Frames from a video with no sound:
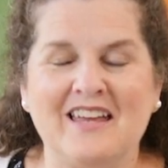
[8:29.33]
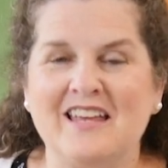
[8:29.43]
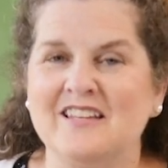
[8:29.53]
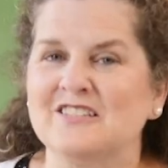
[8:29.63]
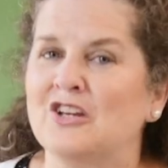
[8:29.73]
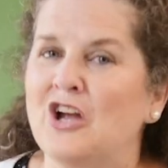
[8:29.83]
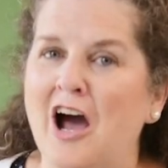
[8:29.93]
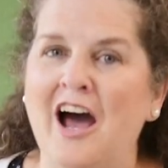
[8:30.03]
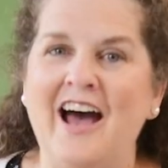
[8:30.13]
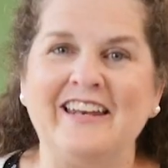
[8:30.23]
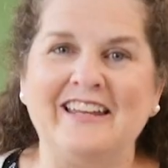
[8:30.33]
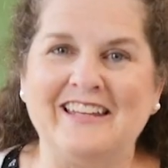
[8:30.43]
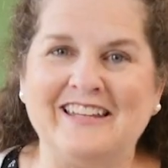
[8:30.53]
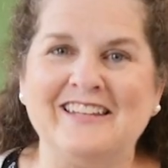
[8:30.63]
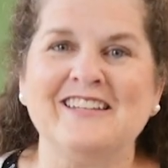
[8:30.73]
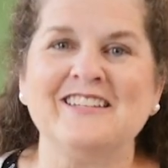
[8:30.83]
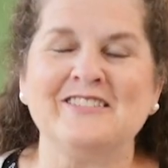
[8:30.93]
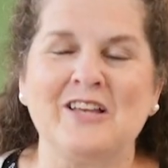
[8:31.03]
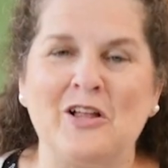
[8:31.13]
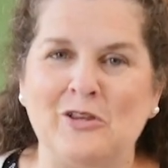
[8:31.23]
Yes, God
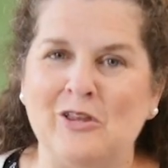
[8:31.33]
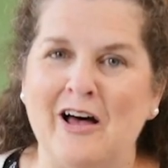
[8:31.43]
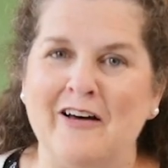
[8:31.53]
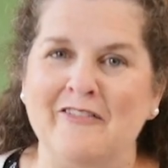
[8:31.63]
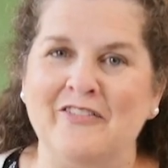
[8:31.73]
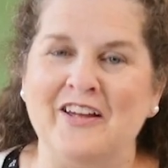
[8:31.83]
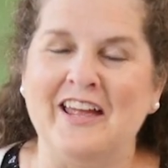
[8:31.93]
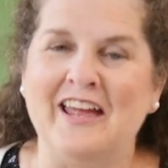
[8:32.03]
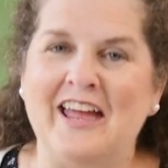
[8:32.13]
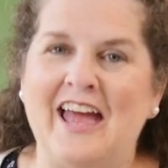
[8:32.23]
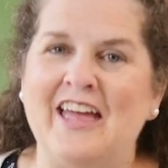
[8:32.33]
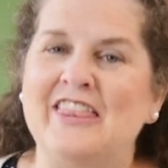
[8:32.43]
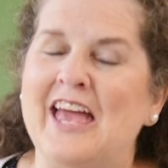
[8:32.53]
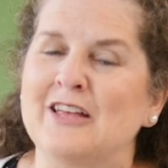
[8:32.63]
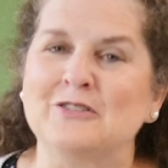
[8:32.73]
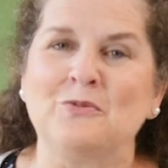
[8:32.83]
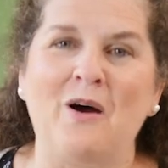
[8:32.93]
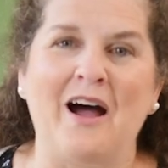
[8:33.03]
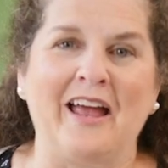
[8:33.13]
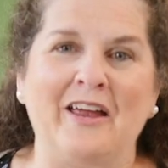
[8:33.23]
is love, and that's
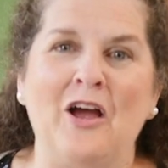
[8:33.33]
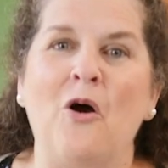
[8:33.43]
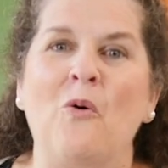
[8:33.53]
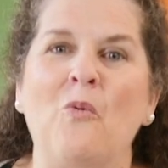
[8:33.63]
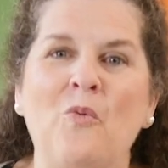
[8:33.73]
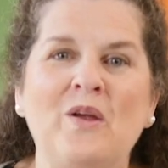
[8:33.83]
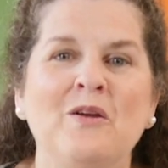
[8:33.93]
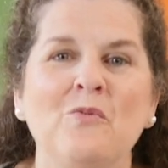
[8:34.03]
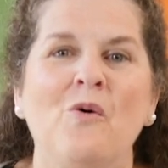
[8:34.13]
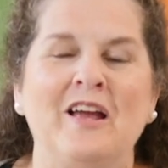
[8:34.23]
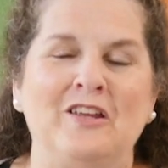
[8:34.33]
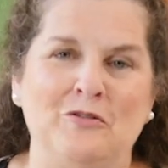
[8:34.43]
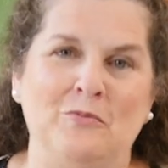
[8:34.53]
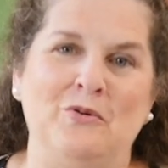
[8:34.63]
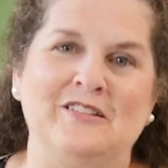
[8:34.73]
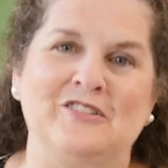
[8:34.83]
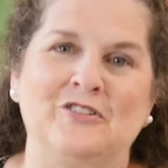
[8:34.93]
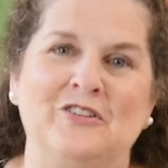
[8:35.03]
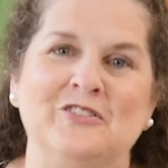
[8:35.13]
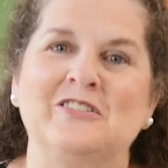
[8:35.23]
why we want you boys and
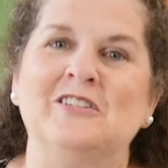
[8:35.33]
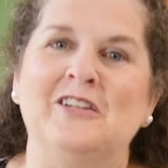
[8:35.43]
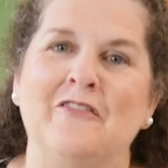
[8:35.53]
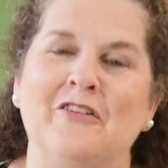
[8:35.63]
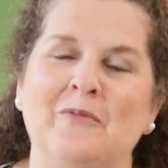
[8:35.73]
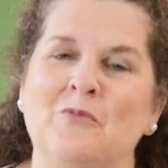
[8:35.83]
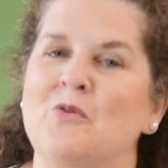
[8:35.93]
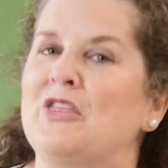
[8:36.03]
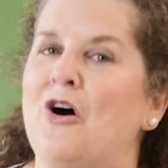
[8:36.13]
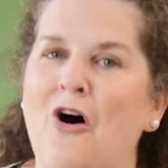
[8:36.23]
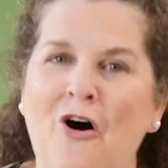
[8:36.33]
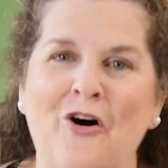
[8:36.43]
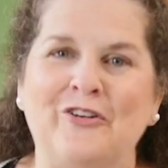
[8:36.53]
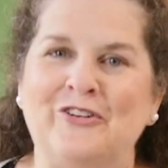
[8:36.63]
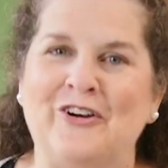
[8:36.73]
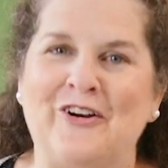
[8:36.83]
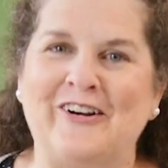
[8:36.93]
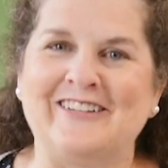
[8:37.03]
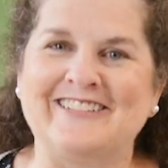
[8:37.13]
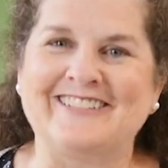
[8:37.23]
girls to love him with all your
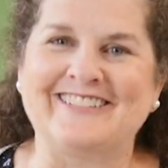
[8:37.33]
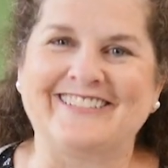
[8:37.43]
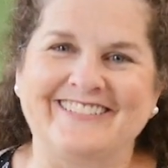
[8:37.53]
hearts.